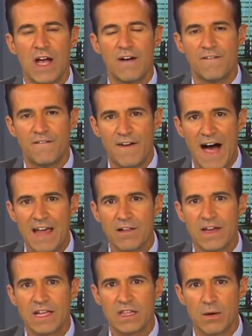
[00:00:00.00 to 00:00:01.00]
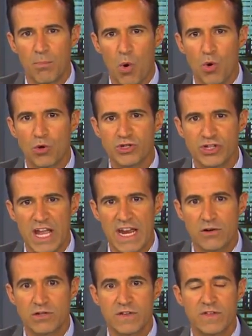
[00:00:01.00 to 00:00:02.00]
violate the moral
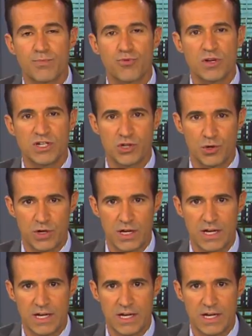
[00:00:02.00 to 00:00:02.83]
standards of the priesthood.